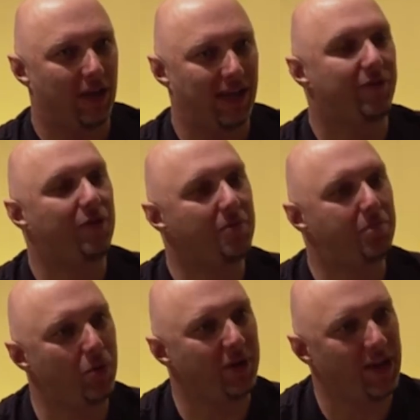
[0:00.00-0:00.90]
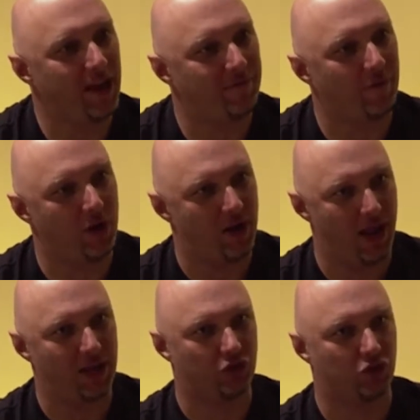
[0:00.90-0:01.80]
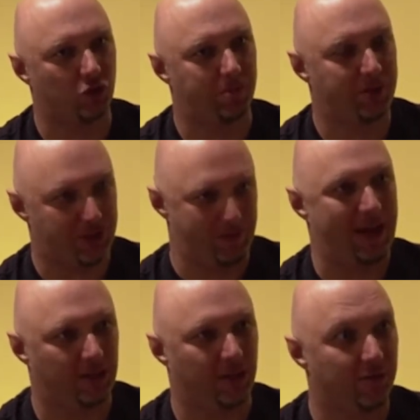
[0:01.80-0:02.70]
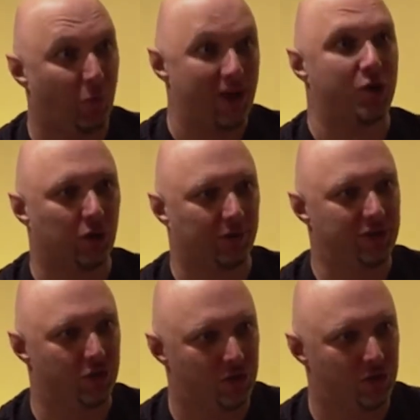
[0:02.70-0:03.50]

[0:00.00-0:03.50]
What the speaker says: even putting a financial perspective, $1 into